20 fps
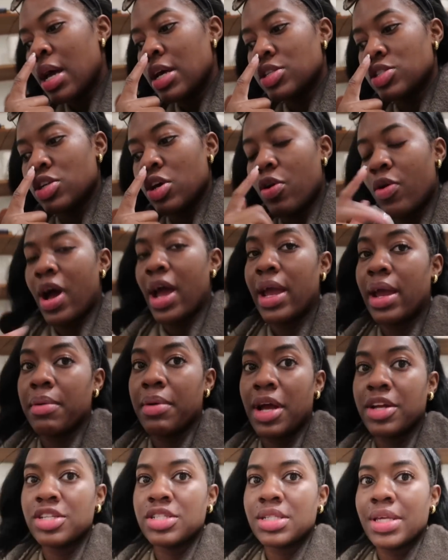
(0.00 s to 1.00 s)
So
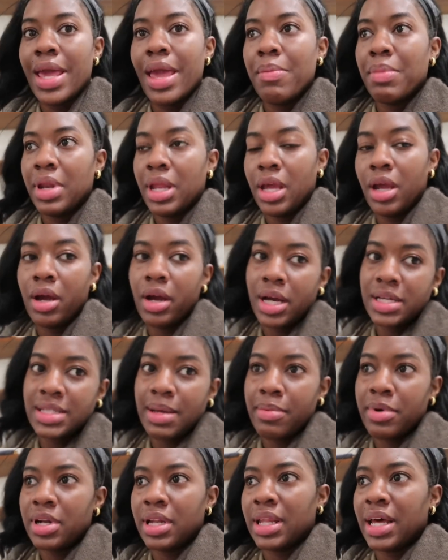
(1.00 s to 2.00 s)
I just came in here because
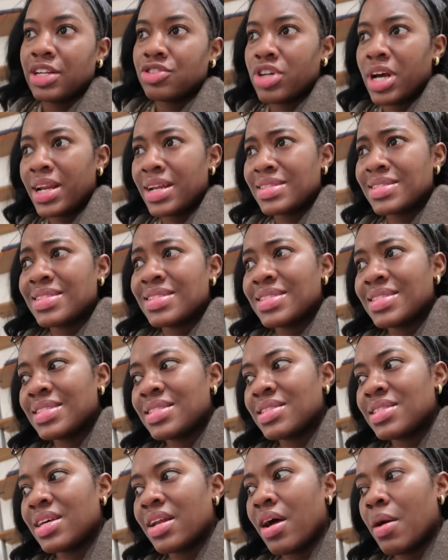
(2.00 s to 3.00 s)
I'm gonna like try to
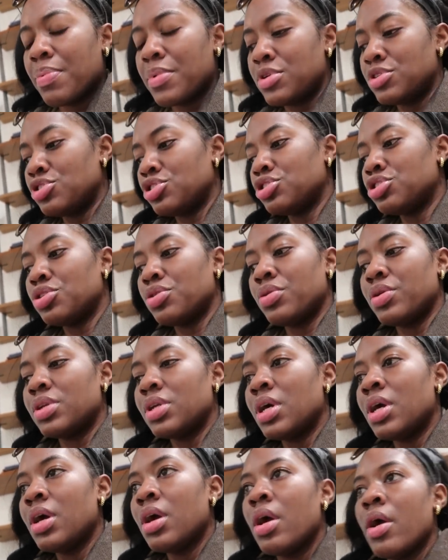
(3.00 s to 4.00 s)
set up and shoot.